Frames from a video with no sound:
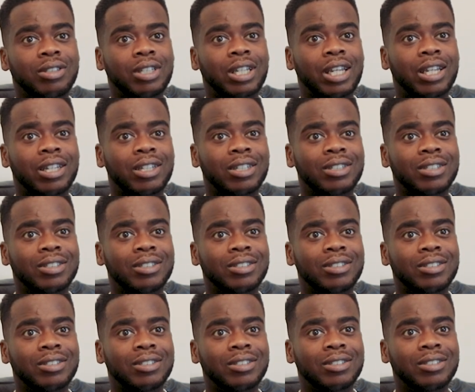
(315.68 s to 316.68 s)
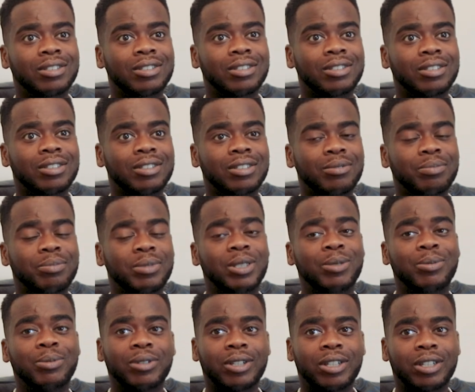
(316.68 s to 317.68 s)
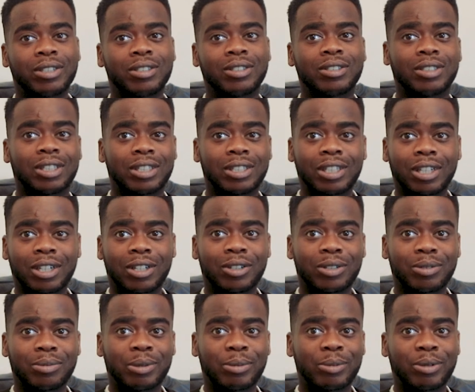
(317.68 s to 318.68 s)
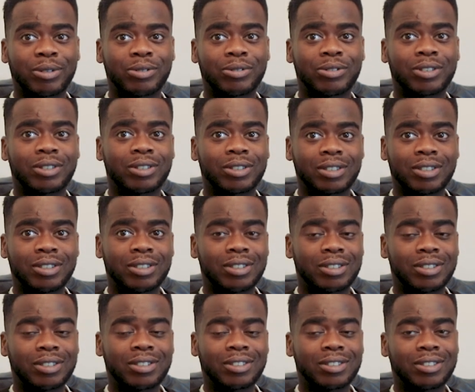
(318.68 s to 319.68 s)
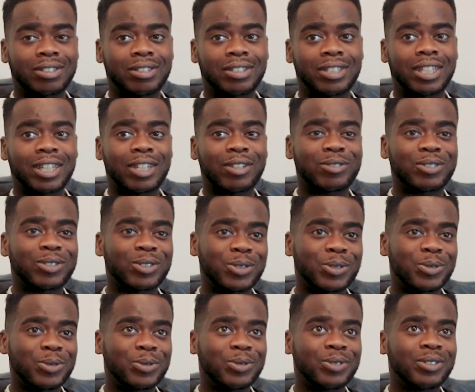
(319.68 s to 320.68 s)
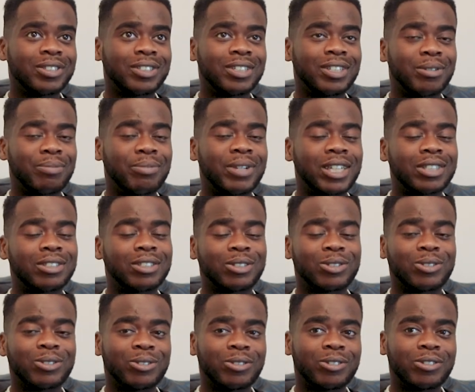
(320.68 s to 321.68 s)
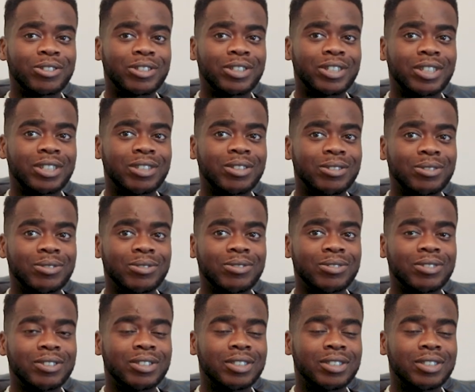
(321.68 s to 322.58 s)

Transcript: that people that Nadal, my brother, their minds are so creative